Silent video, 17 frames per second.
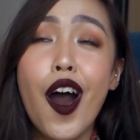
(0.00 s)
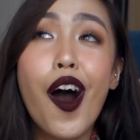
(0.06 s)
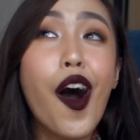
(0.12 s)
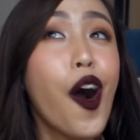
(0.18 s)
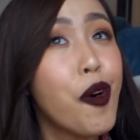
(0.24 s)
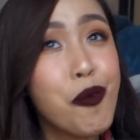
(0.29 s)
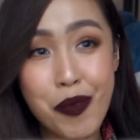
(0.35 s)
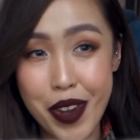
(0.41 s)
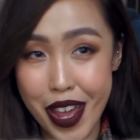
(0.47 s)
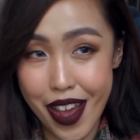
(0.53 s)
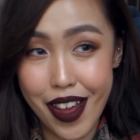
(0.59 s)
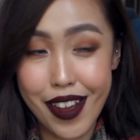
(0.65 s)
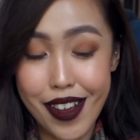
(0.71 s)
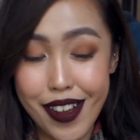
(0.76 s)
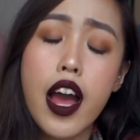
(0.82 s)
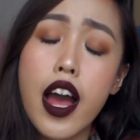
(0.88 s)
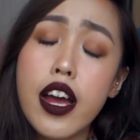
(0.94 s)

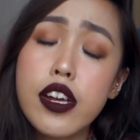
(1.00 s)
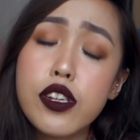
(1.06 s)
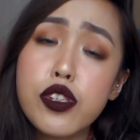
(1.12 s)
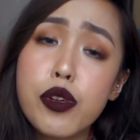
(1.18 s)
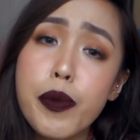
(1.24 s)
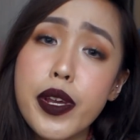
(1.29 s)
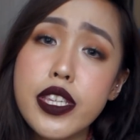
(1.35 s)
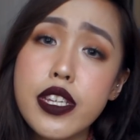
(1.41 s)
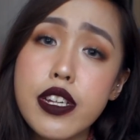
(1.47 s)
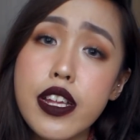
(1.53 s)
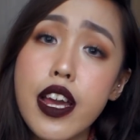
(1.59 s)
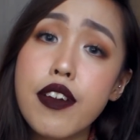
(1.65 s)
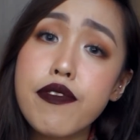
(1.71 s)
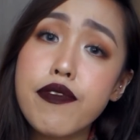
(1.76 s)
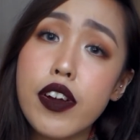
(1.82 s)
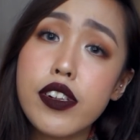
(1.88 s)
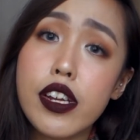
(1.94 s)
Omnia. So basically,
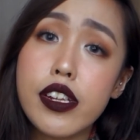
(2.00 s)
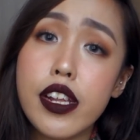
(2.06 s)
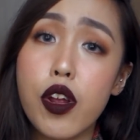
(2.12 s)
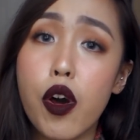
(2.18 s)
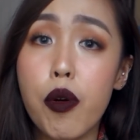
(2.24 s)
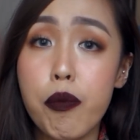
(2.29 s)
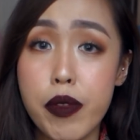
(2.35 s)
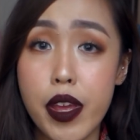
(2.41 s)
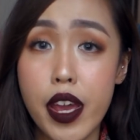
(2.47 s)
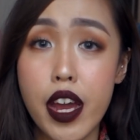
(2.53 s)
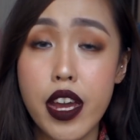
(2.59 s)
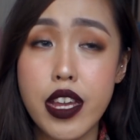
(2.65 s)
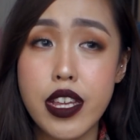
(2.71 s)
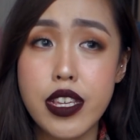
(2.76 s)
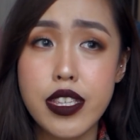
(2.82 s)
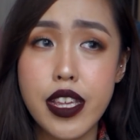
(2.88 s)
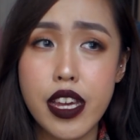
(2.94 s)
I found out that Omnia
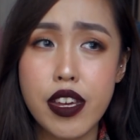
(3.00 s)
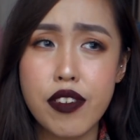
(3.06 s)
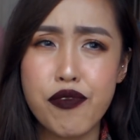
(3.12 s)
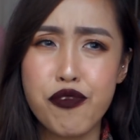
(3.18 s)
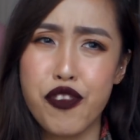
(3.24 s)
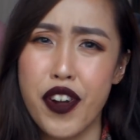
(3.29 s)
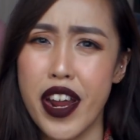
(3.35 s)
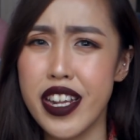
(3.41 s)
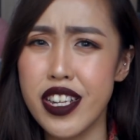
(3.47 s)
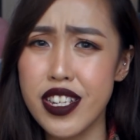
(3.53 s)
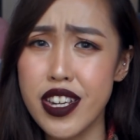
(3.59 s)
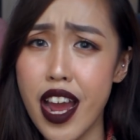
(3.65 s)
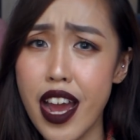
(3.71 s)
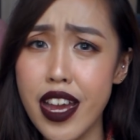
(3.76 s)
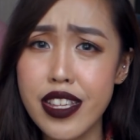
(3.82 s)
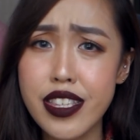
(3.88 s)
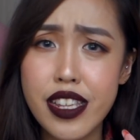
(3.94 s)
is like a
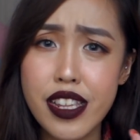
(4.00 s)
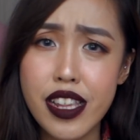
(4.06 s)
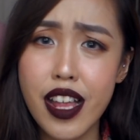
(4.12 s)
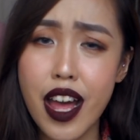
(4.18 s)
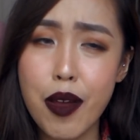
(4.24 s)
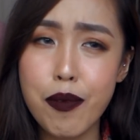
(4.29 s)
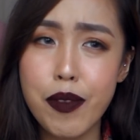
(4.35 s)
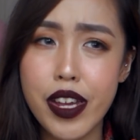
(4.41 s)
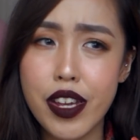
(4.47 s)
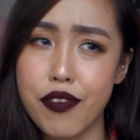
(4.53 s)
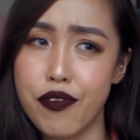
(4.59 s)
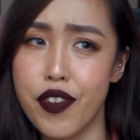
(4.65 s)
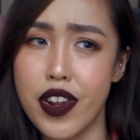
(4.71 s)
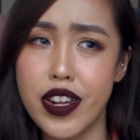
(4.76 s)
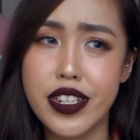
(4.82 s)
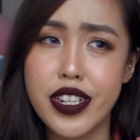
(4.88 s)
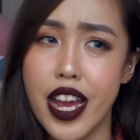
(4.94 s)
franchise club, like a
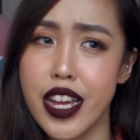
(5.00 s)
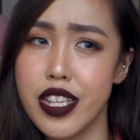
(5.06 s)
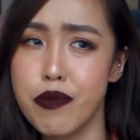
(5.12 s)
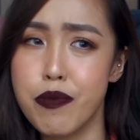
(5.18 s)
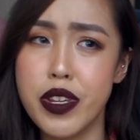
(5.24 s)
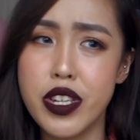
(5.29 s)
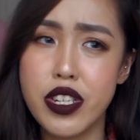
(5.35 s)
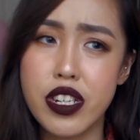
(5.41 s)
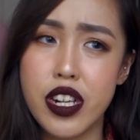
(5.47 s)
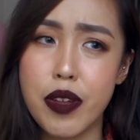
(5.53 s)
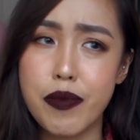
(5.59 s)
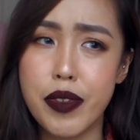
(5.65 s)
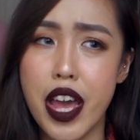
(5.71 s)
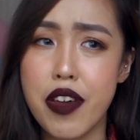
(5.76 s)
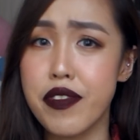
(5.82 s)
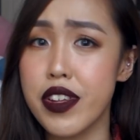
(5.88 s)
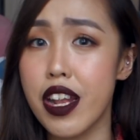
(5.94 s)
franchise beach club.
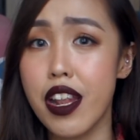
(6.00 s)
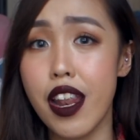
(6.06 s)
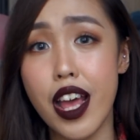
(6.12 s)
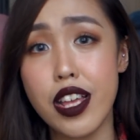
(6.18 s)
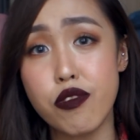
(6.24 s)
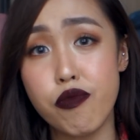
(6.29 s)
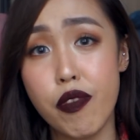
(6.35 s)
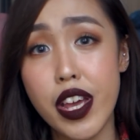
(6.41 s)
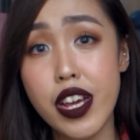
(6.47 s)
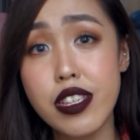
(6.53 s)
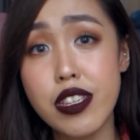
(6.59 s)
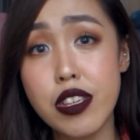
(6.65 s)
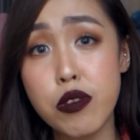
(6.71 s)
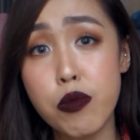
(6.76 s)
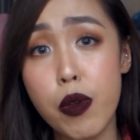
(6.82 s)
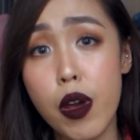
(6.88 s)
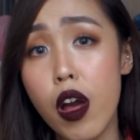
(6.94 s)
They have it in Las Vegas
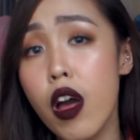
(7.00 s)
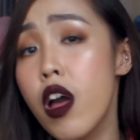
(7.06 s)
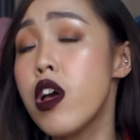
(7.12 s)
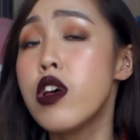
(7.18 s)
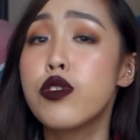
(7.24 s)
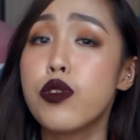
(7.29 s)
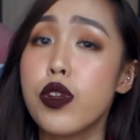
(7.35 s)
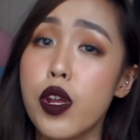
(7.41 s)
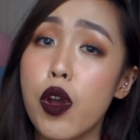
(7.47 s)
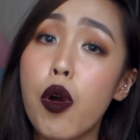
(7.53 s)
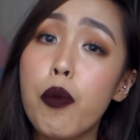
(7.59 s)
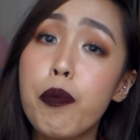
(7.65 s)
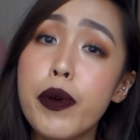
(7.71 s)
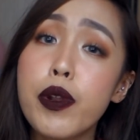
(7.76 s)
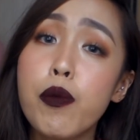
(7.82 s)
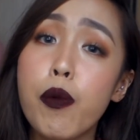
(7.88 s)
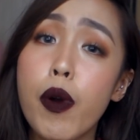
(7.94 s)
as well. So they
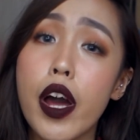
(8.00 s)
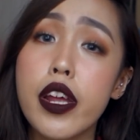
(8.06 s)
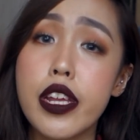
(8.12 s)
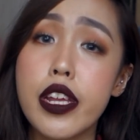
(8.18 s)
opened one